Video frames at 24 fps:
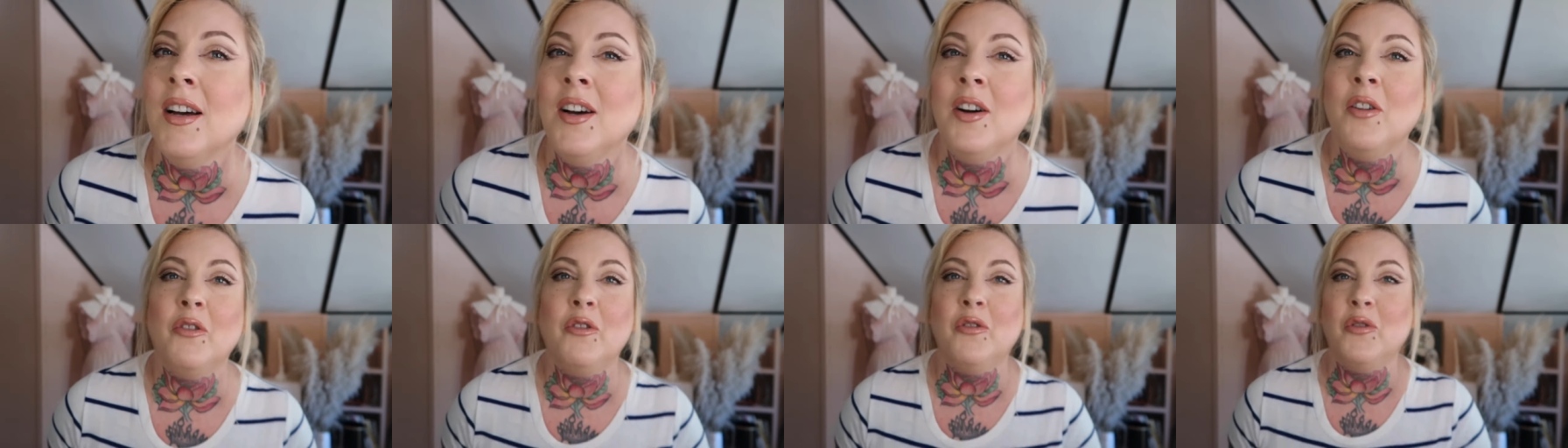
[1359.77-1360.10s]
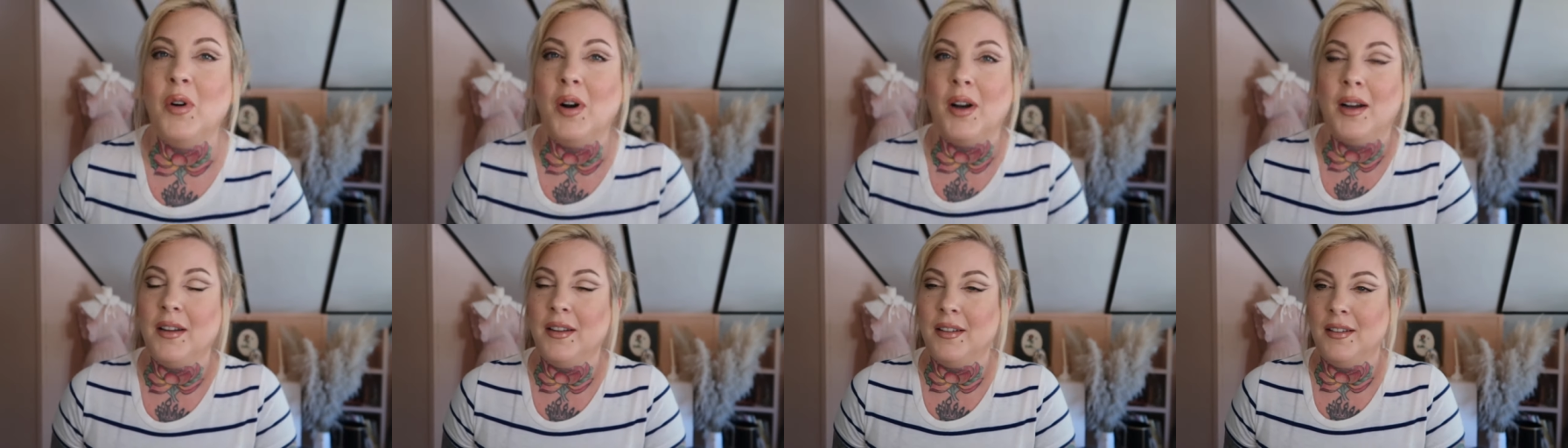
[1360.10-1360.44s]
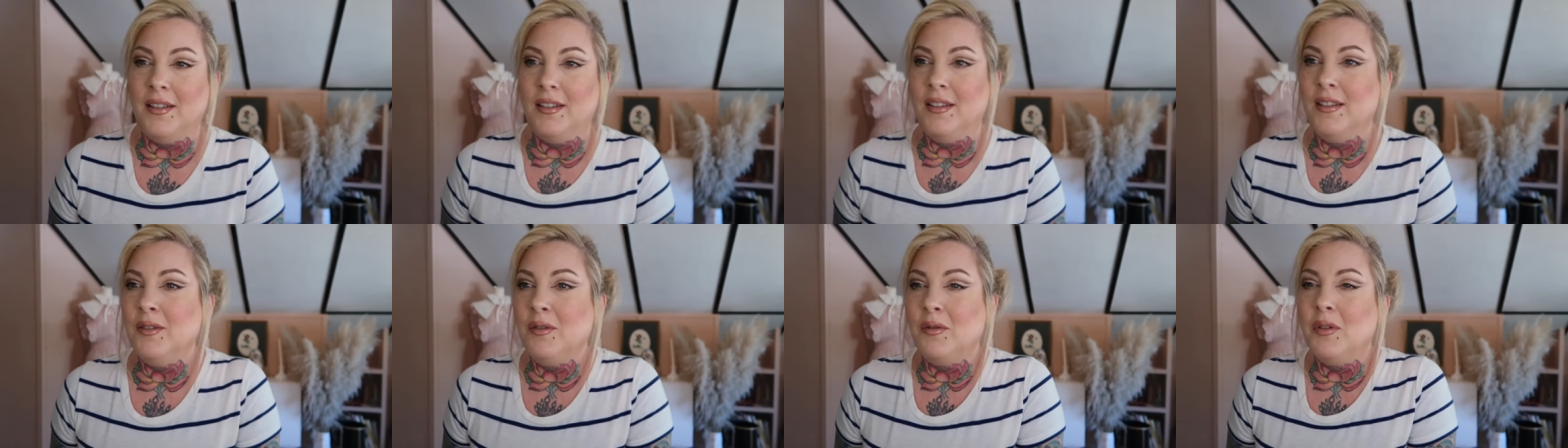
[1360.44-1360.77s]

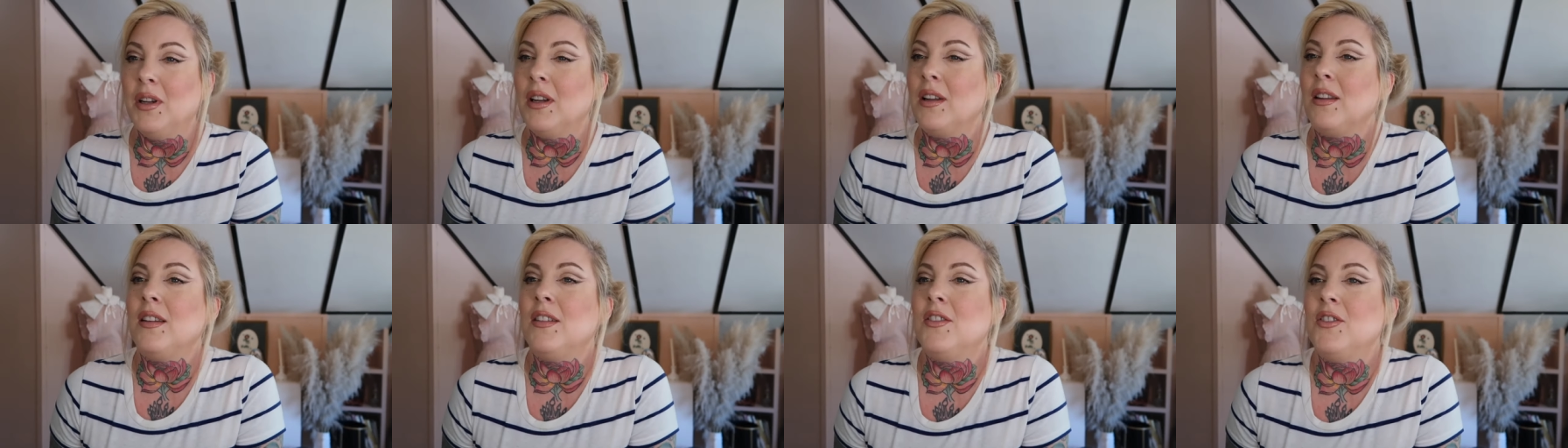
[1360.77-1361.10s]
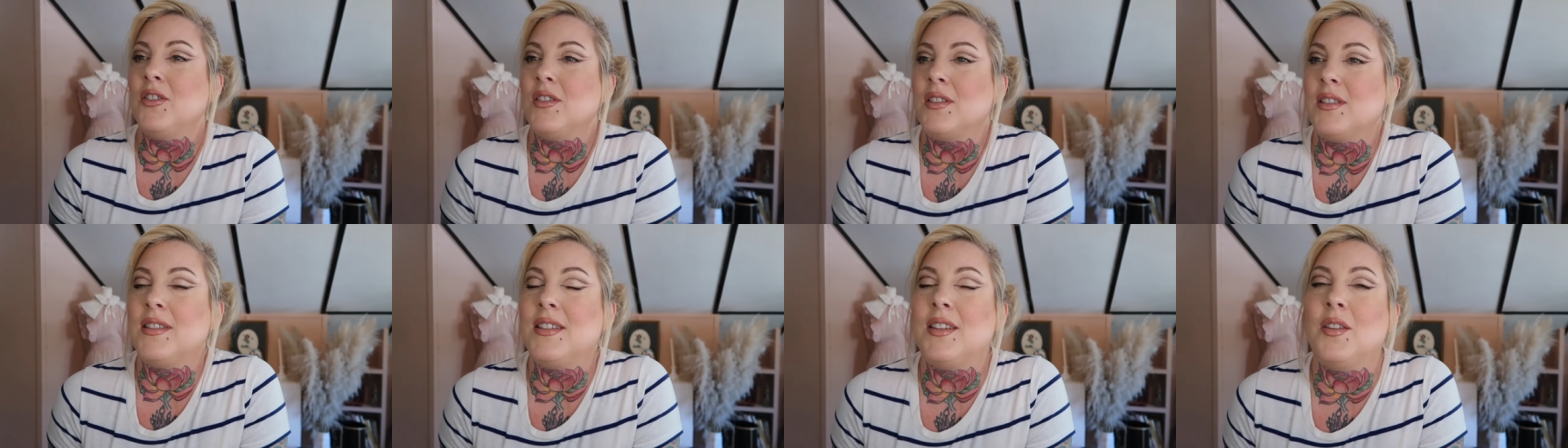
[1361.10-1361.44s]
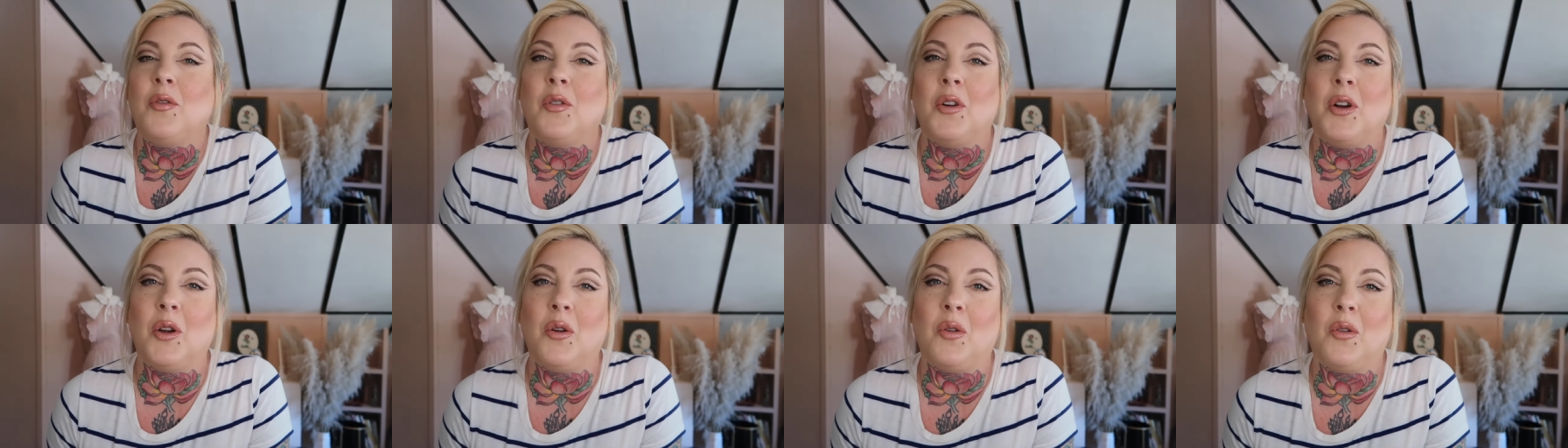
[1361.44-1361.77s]
fun with just
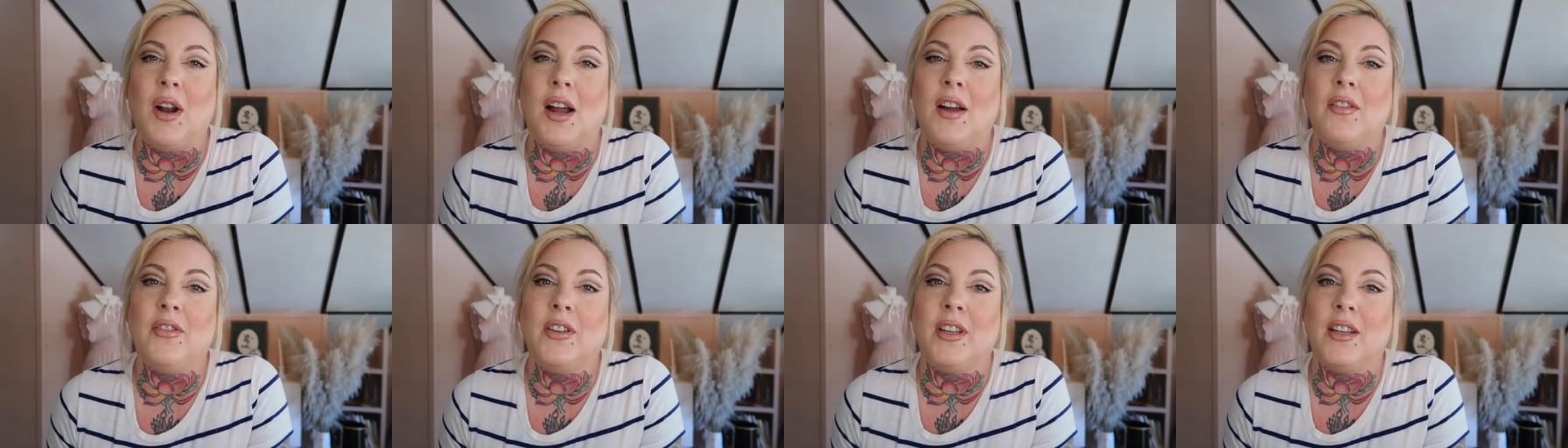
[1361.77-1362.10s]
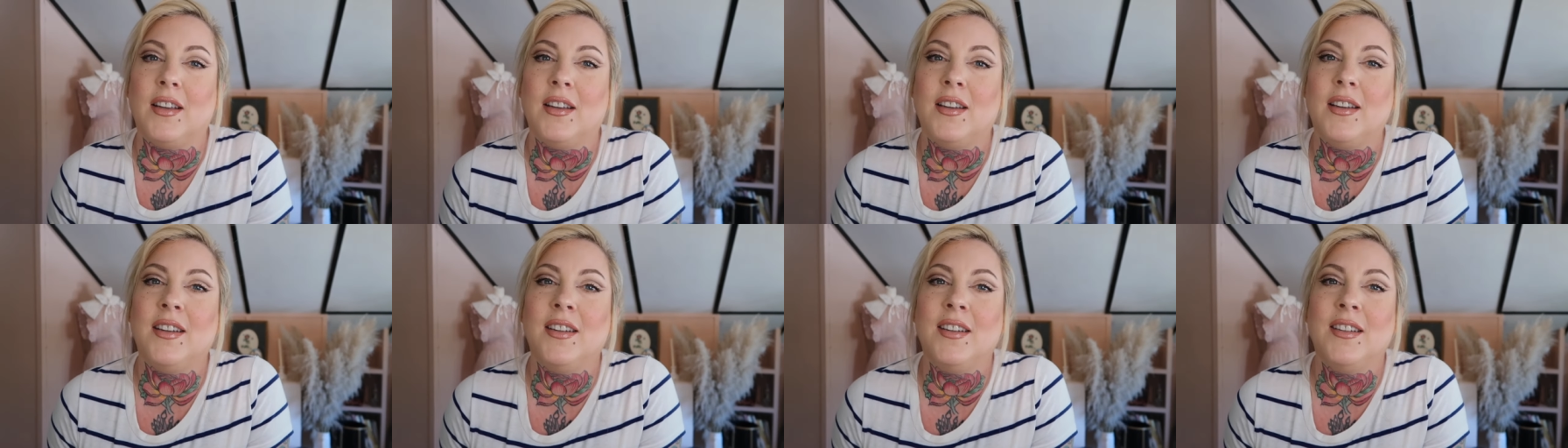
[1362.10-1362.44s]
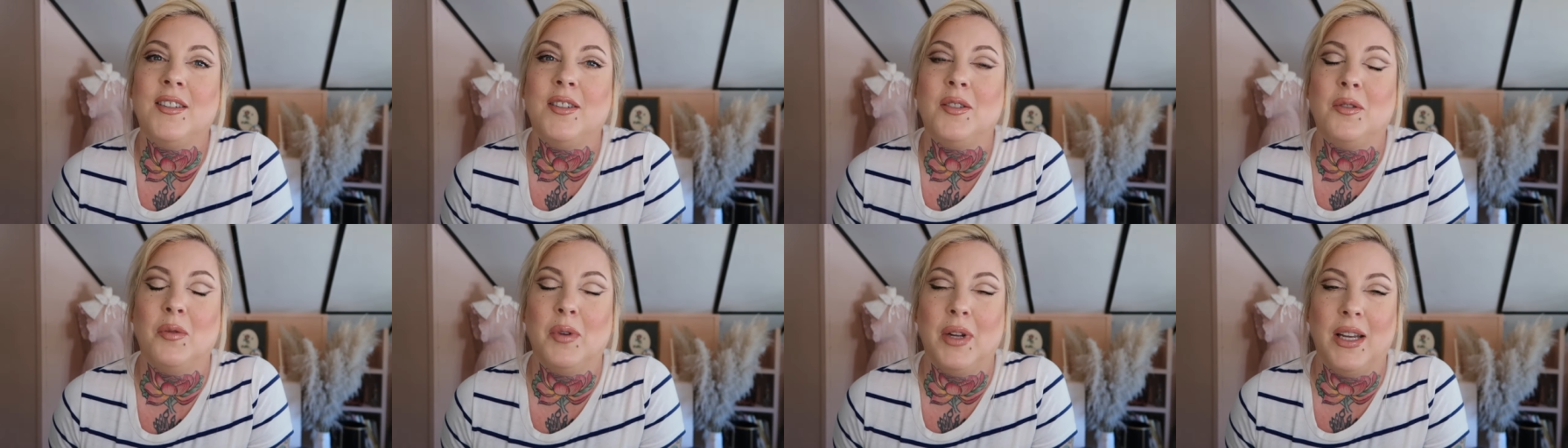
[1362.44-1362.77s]
different graphic
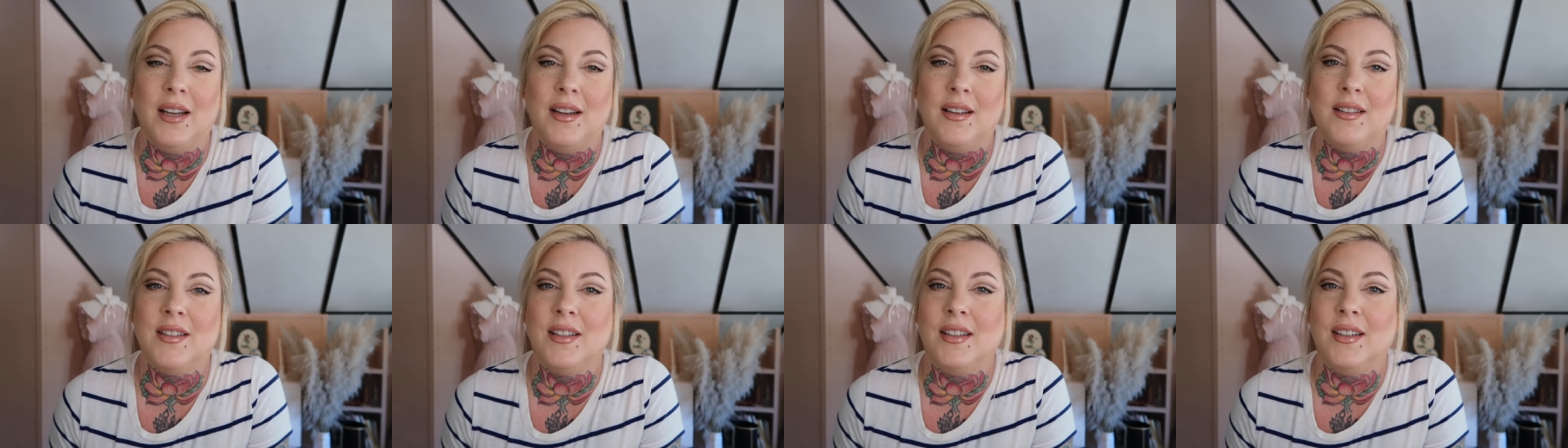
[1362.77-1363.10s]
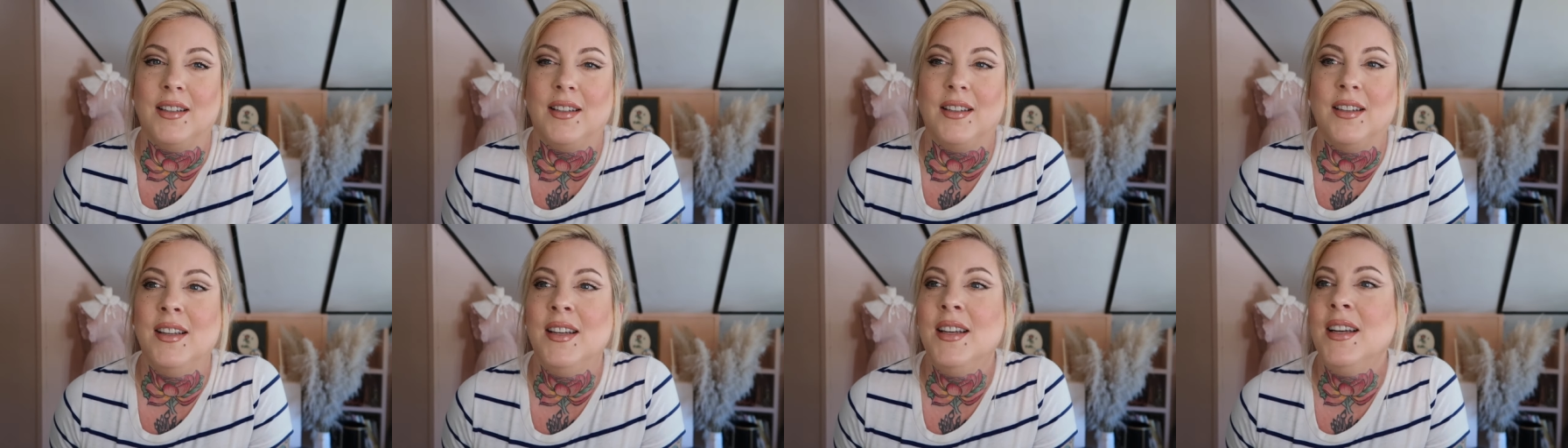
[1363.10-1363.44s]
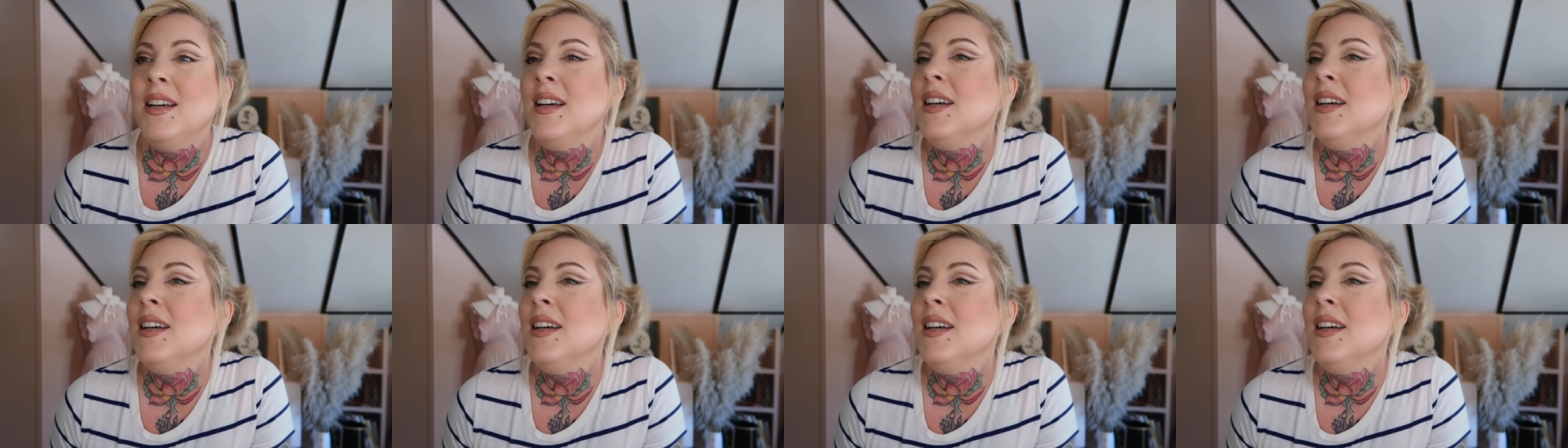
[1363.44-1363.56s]
wings and